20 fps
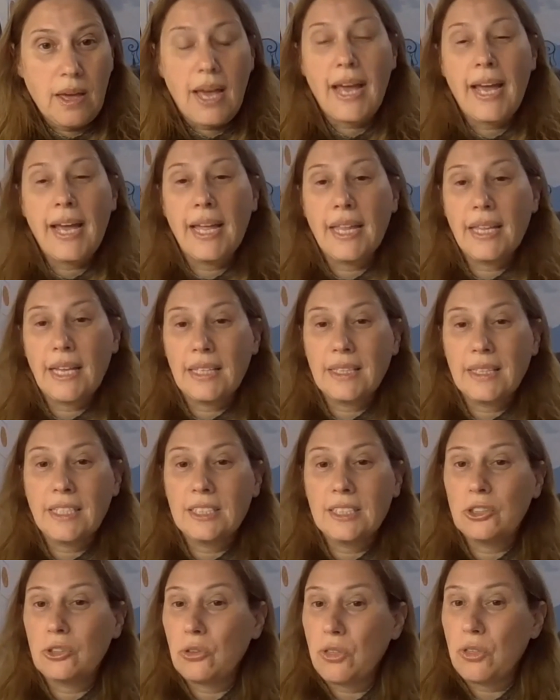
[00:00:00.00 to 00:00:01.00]
And
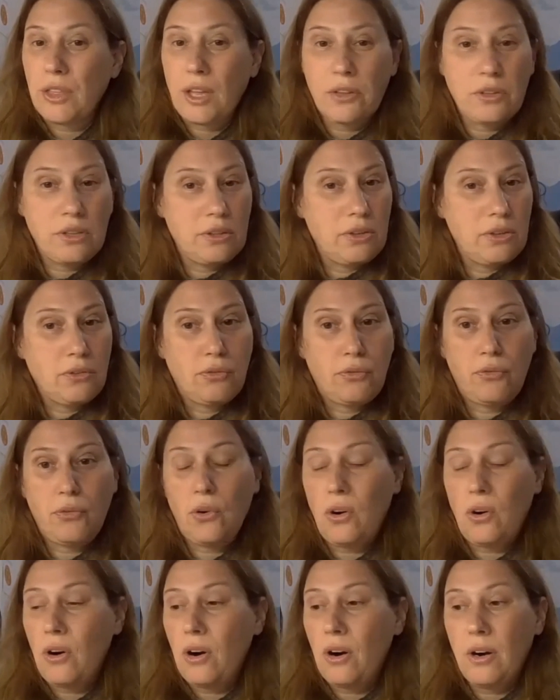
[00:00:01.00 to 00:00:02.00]
until
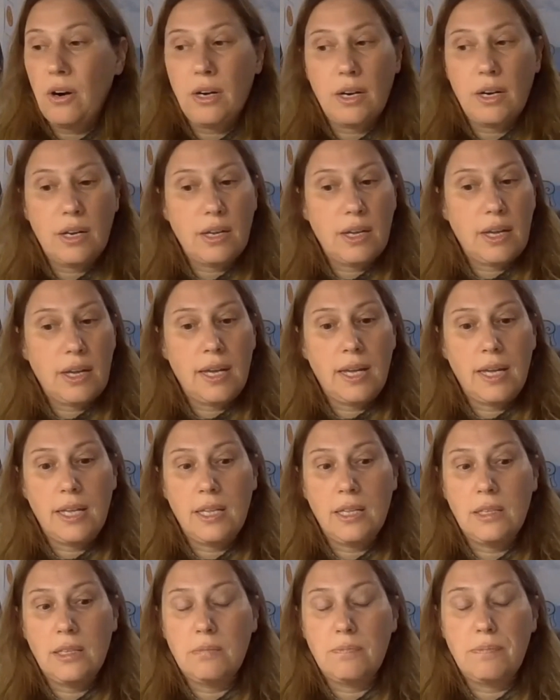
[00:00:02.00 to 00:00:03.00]
2004, uh,
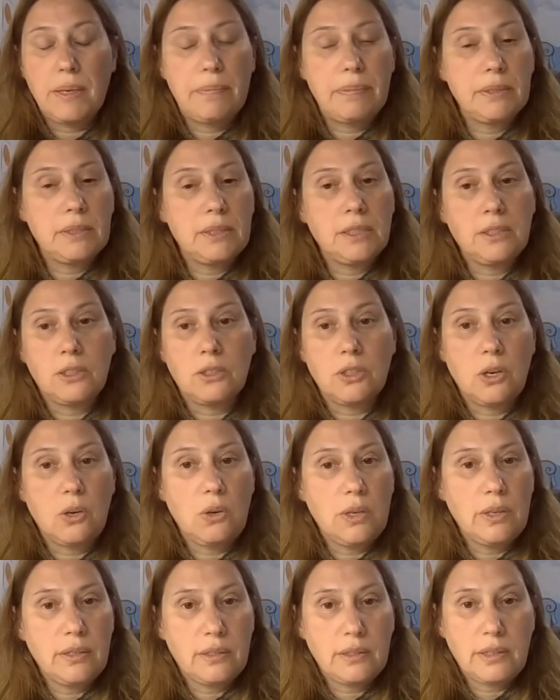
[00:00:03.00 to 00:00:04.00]
eh, people didn't
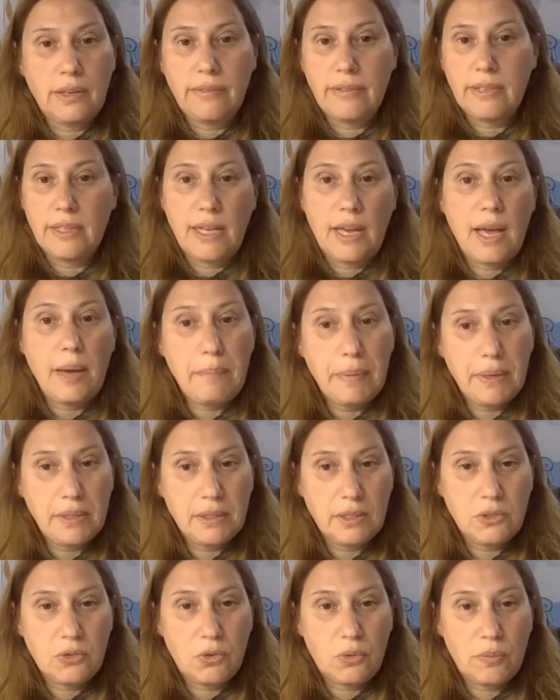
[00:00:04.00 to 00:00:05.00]
know it even happened
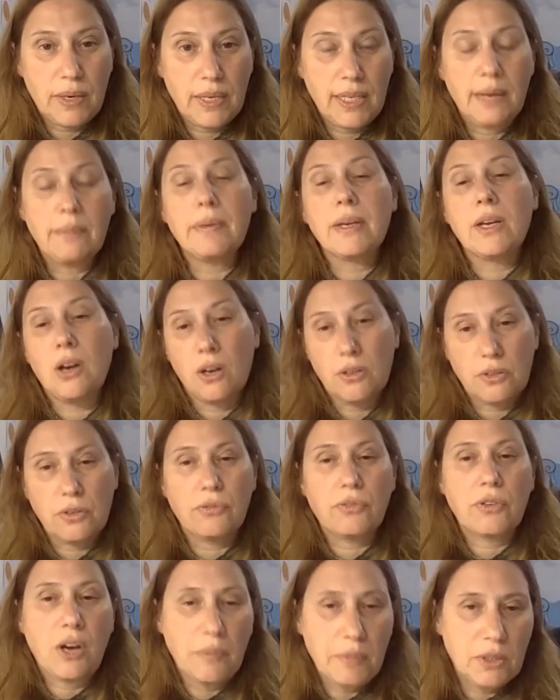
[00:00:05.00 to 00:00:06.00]
in Romania because
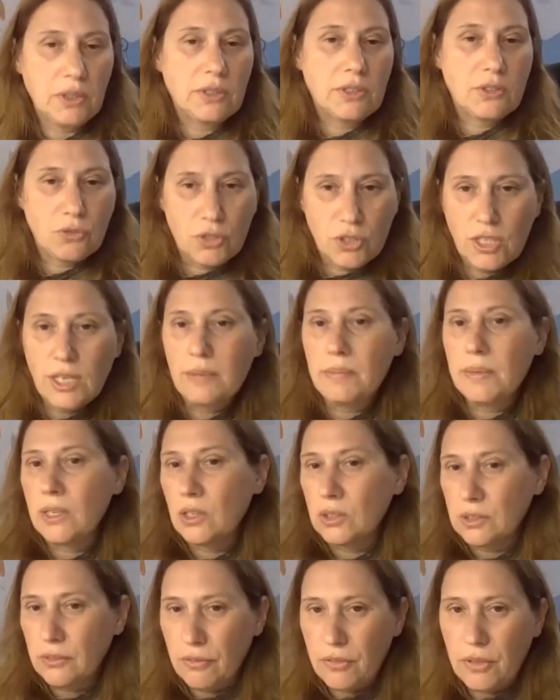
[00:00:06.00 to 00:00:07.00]
of communist regime and
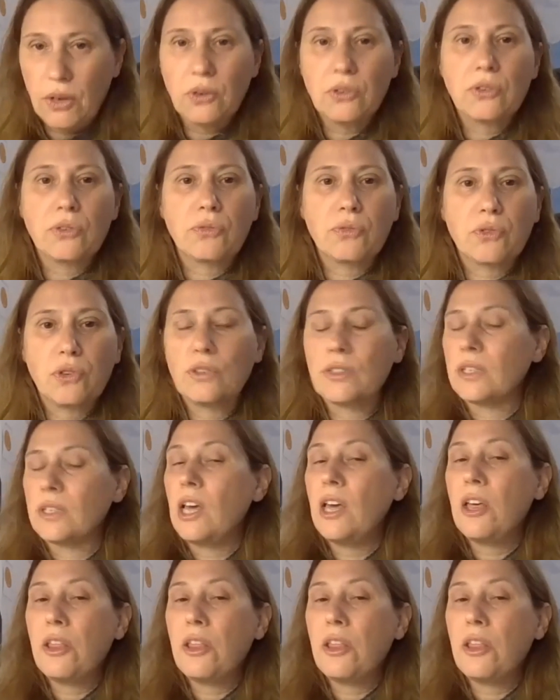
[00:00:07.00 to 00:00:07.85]
all of those, of course.